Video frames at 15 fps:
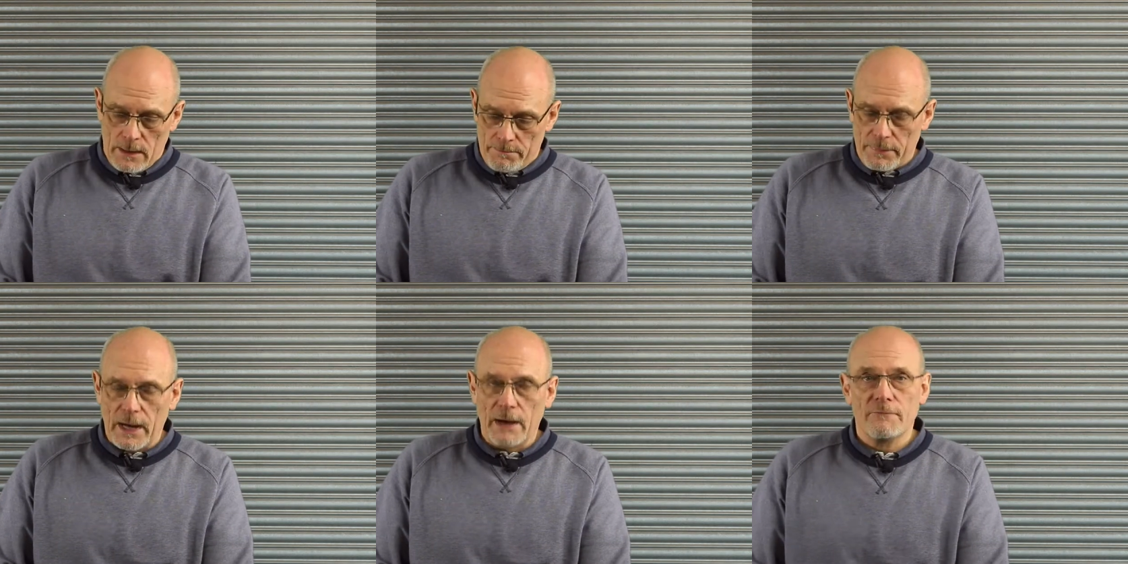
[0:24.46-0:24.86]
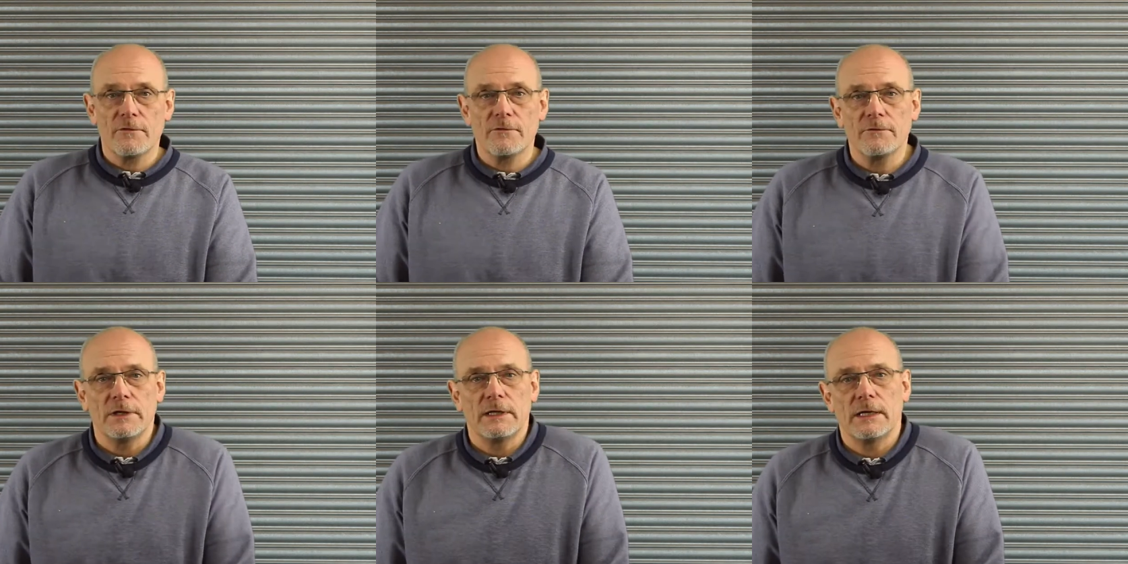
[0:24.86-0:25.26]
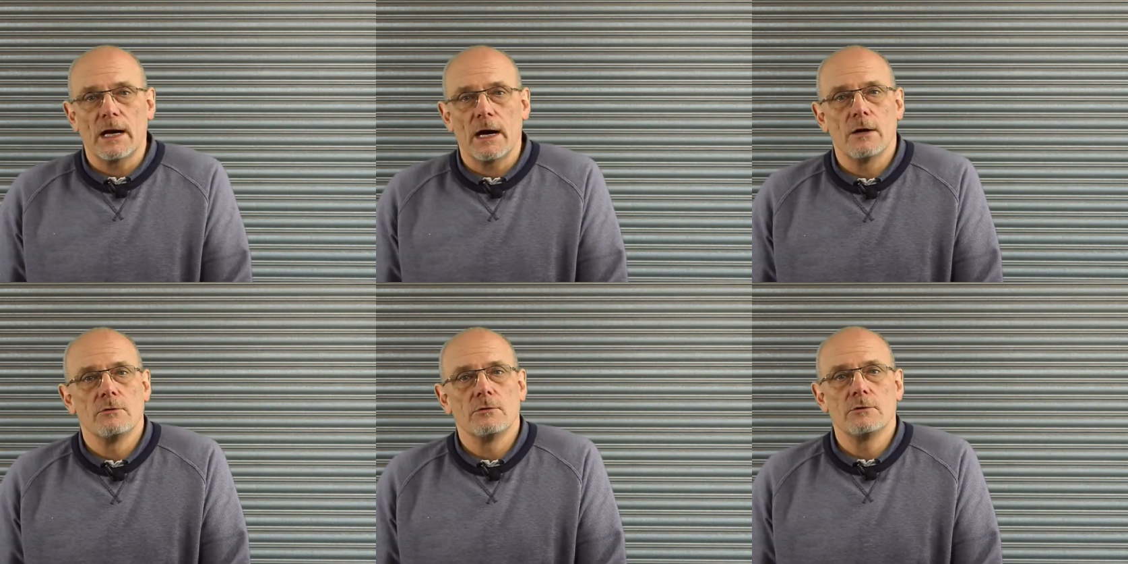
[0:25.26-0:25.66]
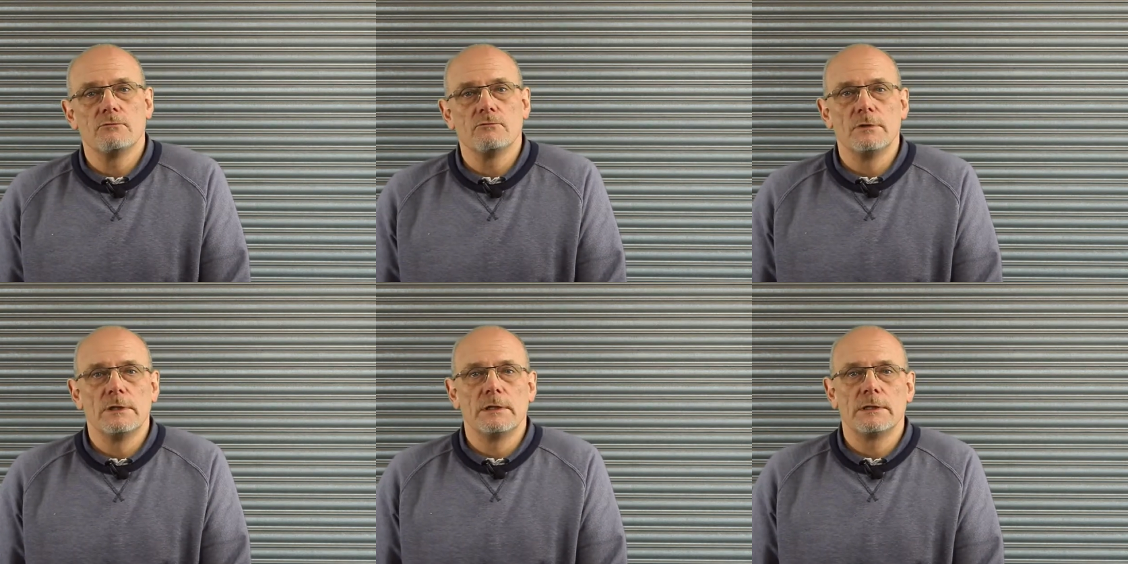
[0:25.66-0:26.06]
But for video, you
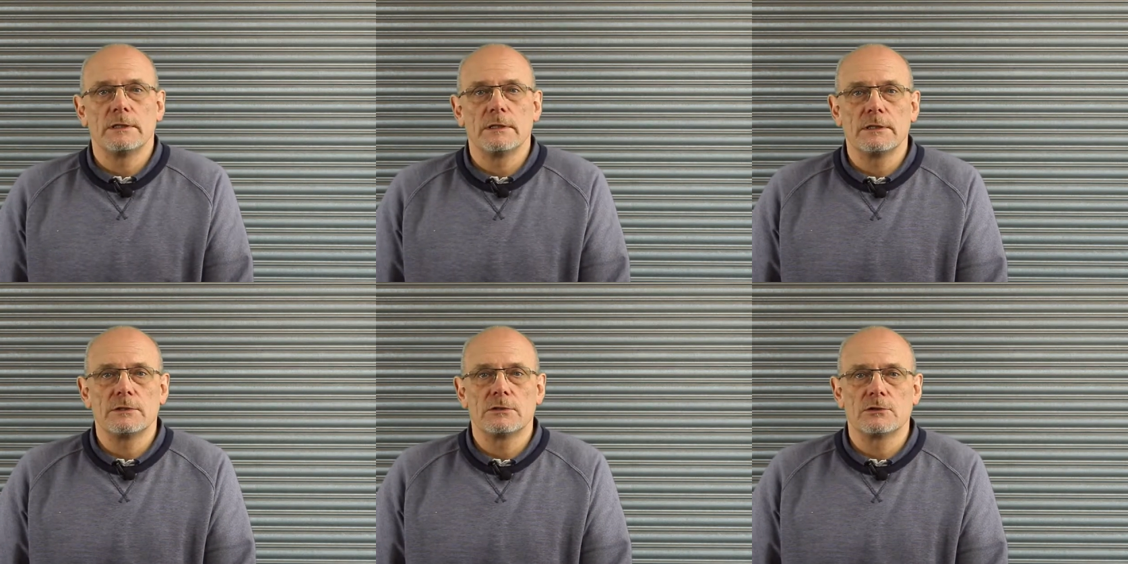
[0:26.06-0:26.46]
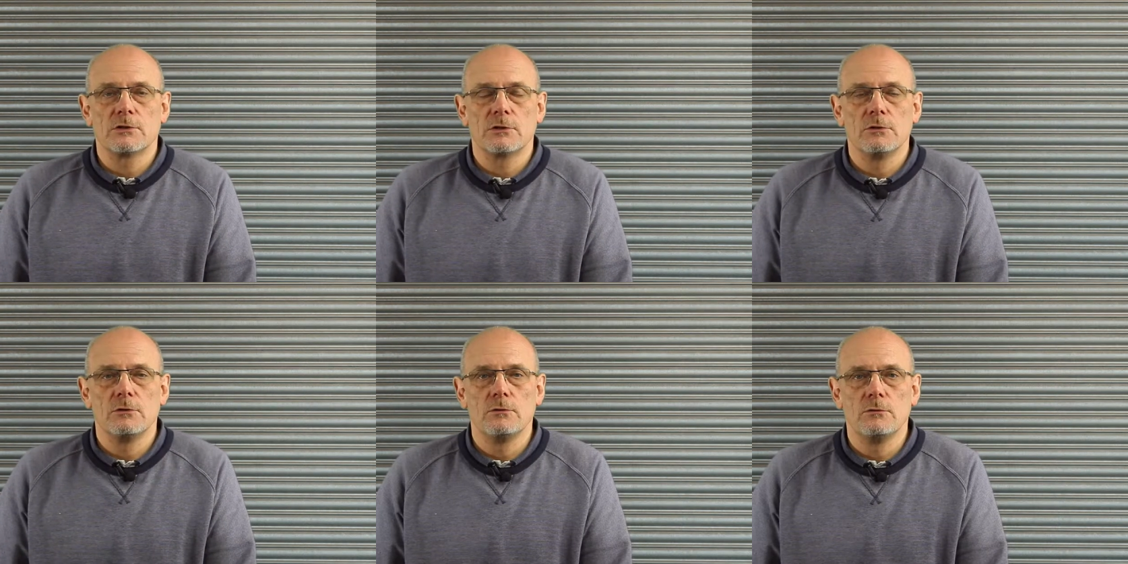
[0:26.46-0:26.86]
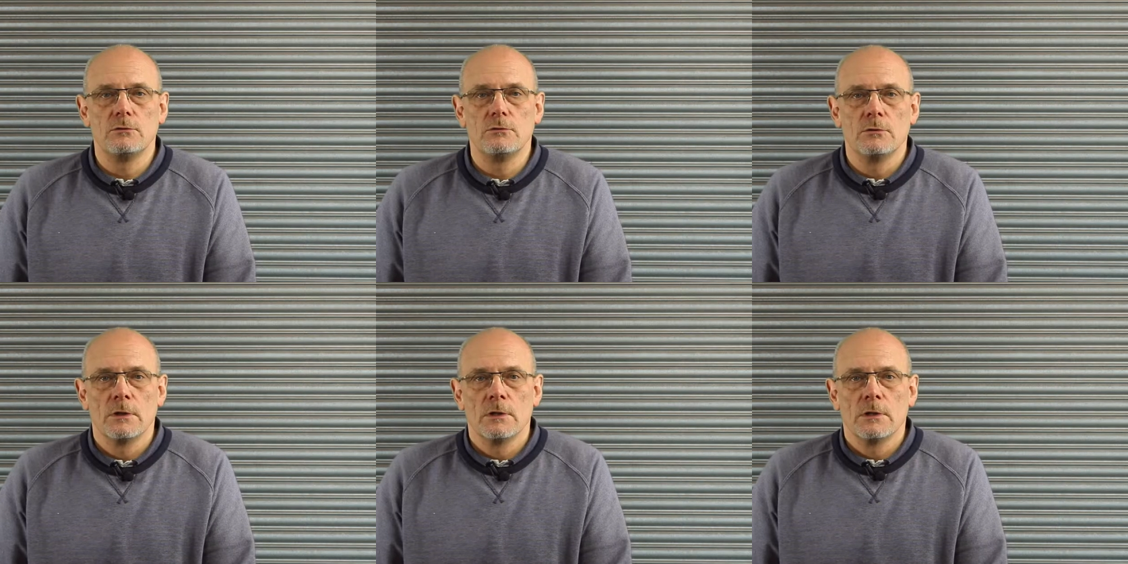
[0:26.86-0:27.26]
really need to